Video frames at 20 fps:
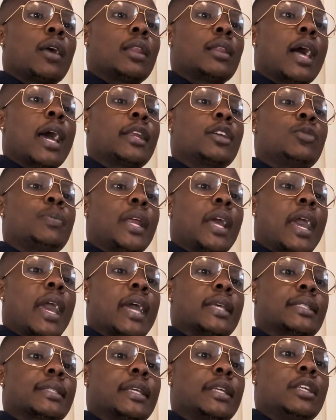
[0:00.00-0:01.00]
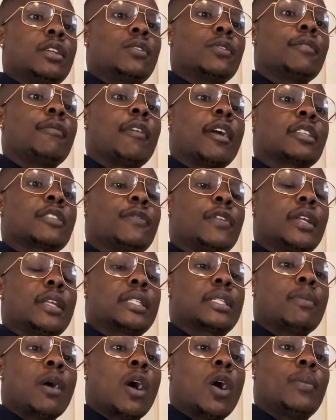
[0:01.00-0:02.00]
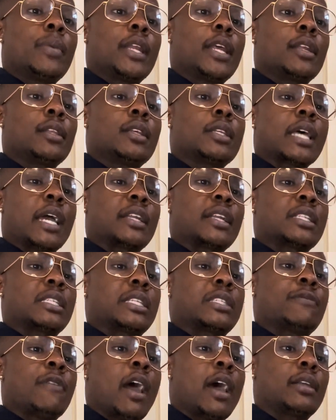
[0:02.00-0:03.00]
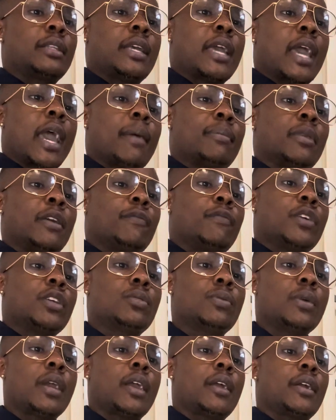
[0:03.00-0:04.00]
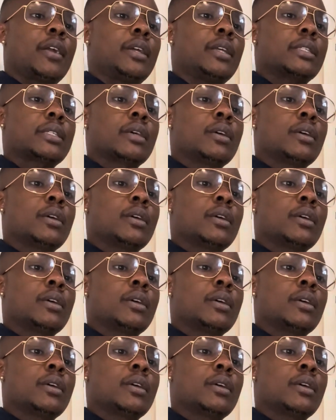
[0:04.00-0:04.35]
A lot of you been asking the universe for this moment, and it looks like this is finally happening for you, Aries.